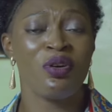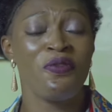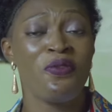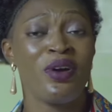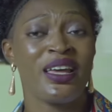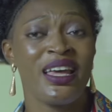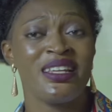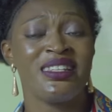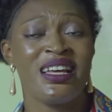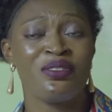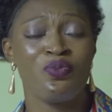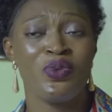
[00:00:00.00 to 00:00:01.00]
Don't forget
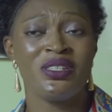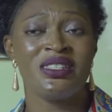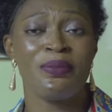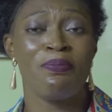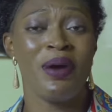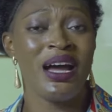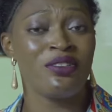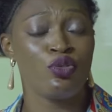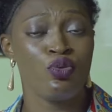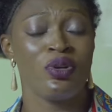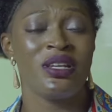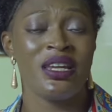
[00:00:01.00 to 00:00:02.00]
that with the bad
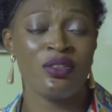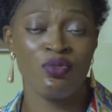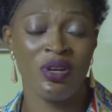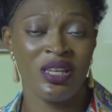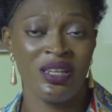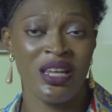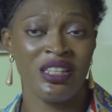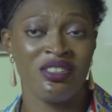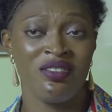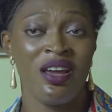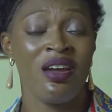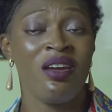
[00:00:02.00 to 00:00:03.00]
road network in
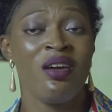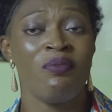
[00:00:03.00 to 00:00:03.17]
Nigeria,